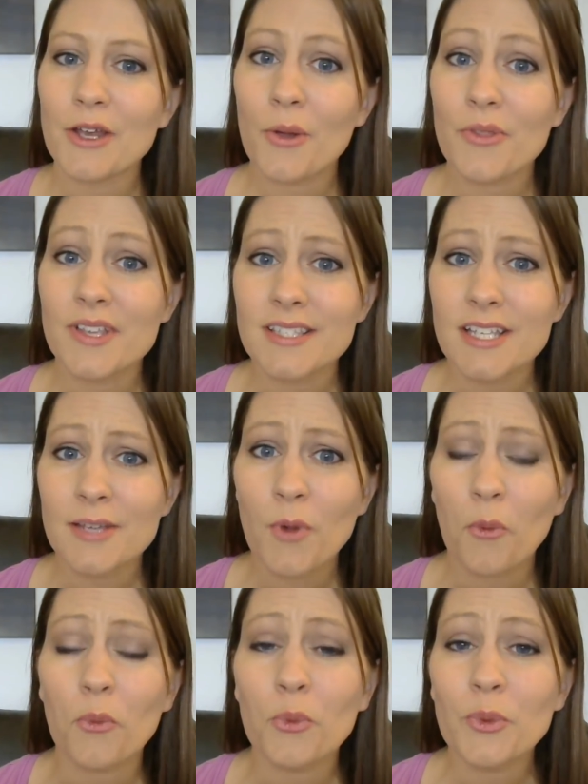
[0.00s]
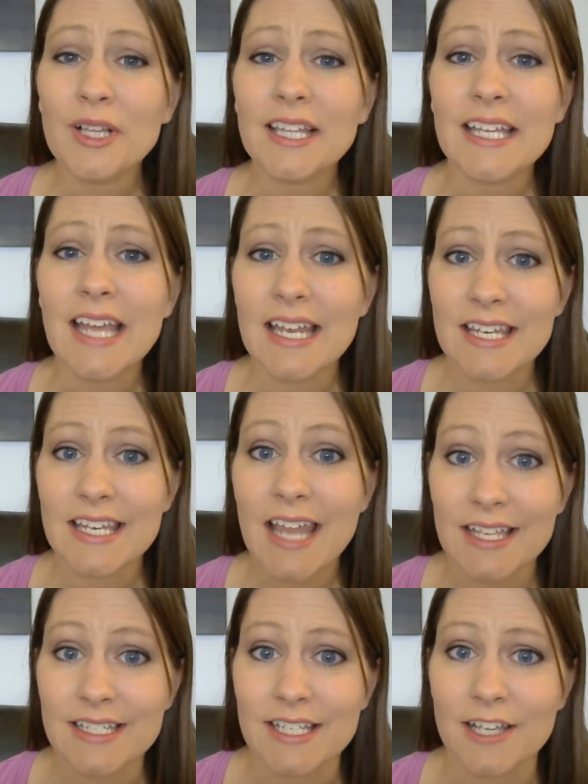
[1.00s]
I know these seem really
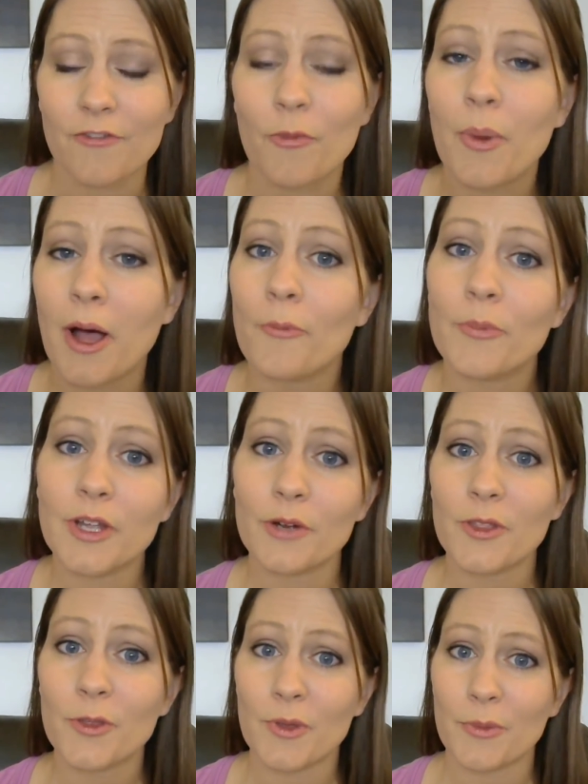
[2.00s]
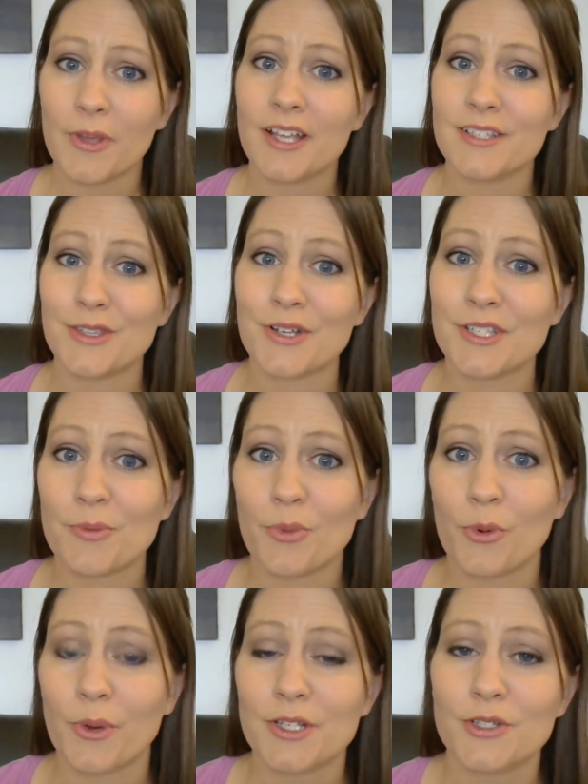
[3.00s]
negative, but bear with me because there is a
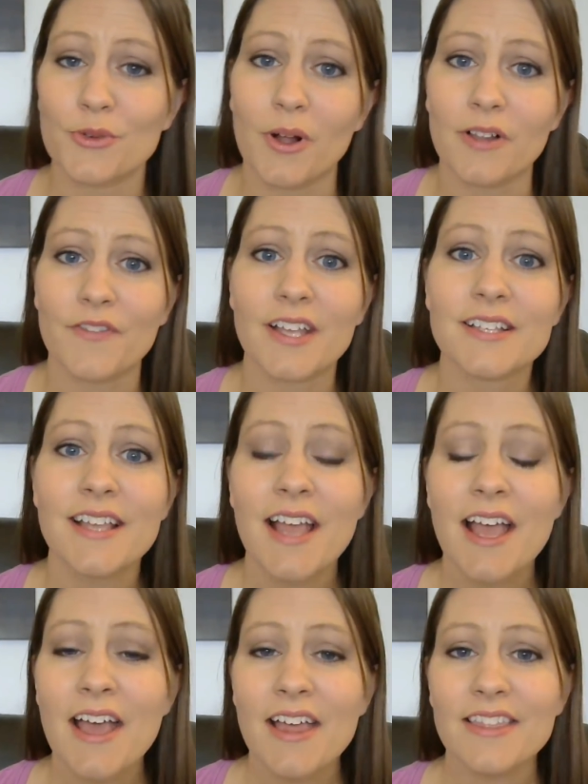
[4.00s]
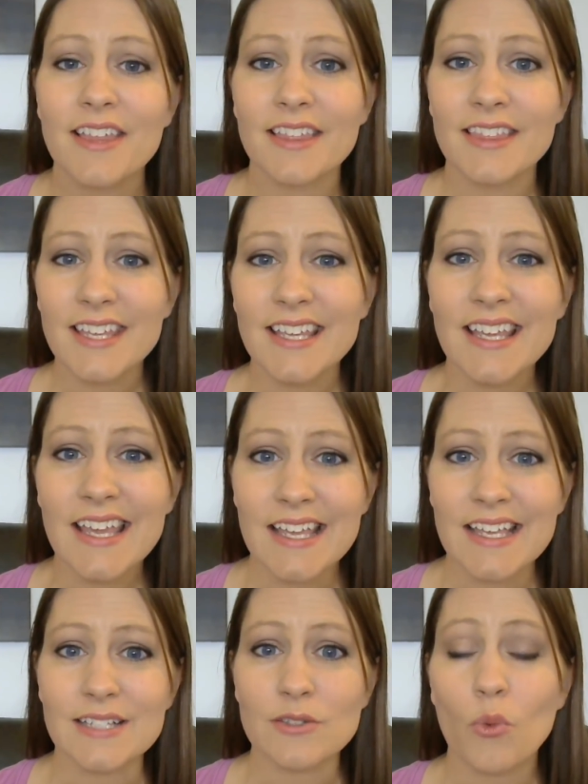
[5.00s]
point to all of this. The thing
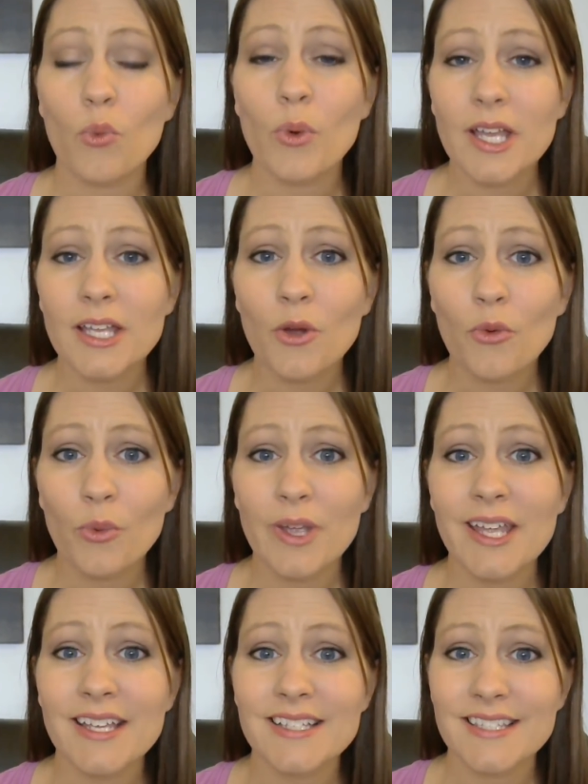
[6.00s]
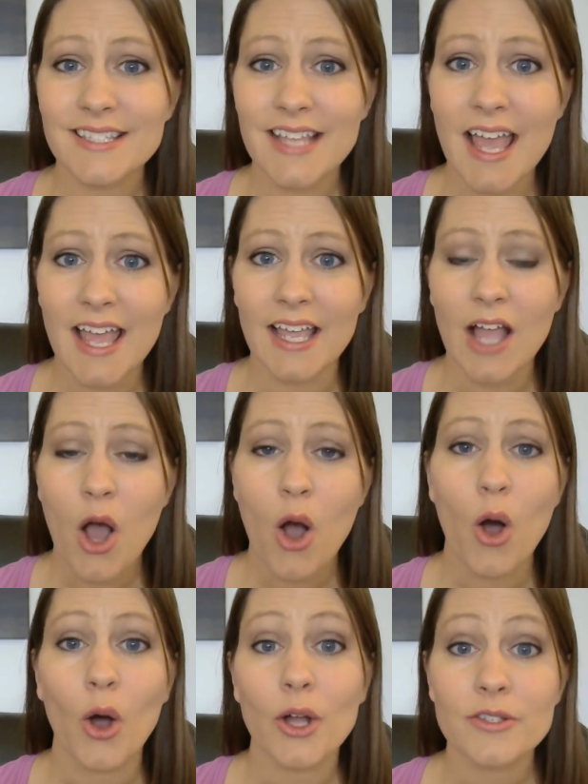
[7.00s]
is, when we say,
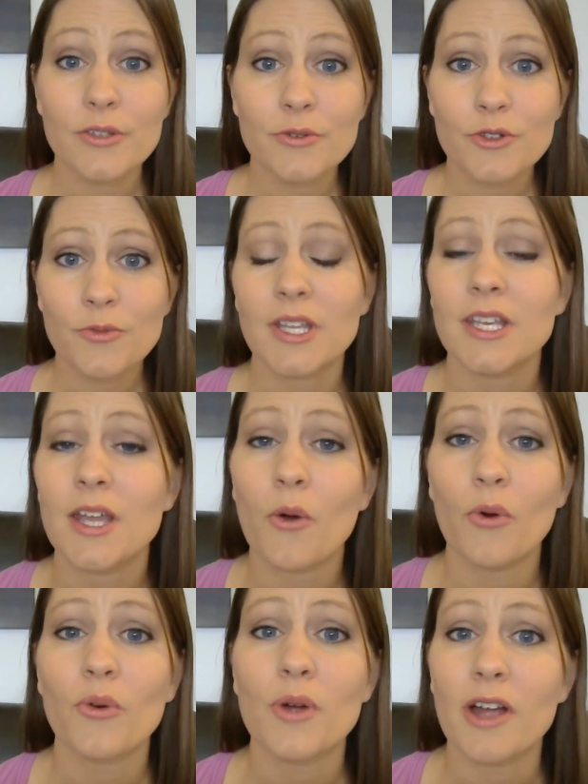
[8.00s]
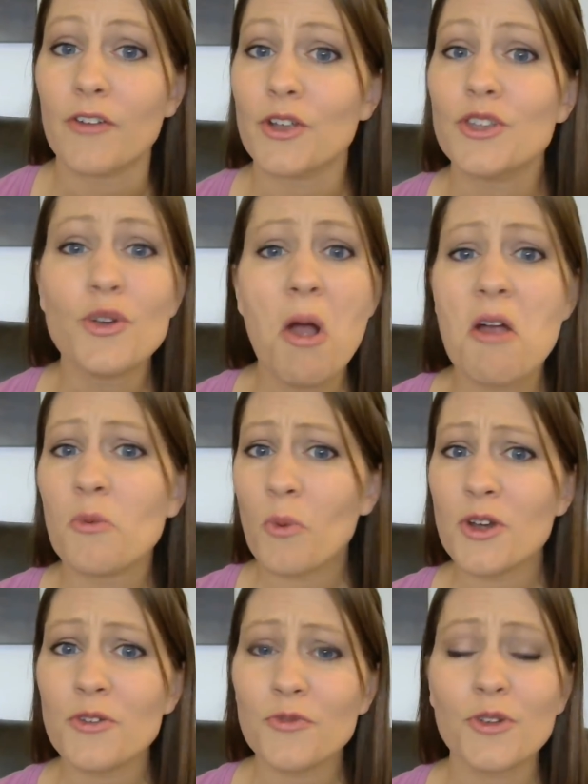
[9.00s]
on social media or wherever, you are
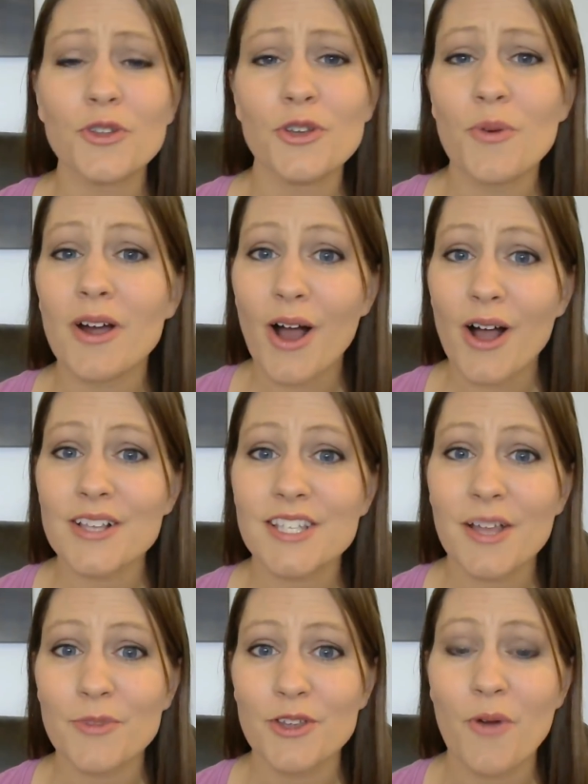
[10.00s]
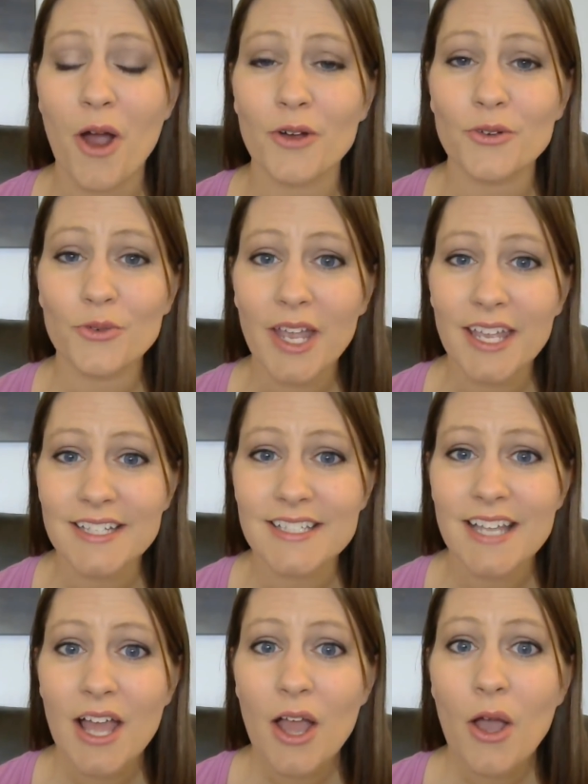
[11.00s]
wonderful, you are awesome, you are
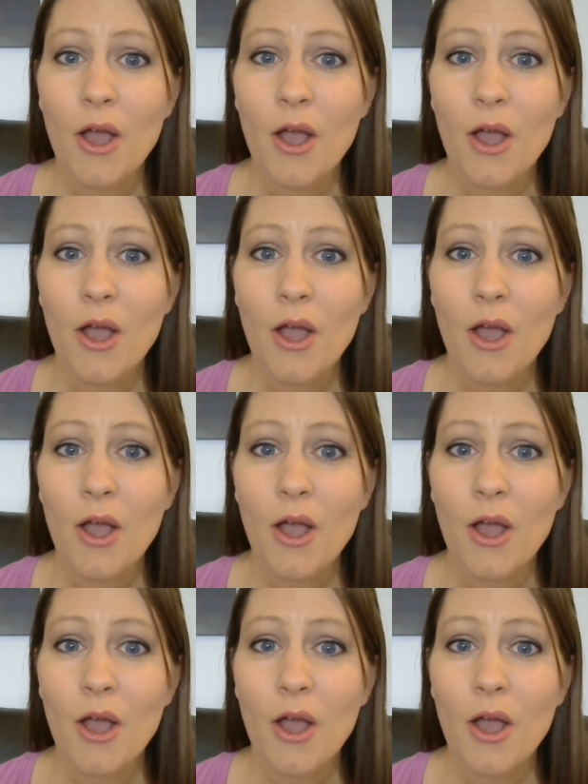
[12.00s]
great.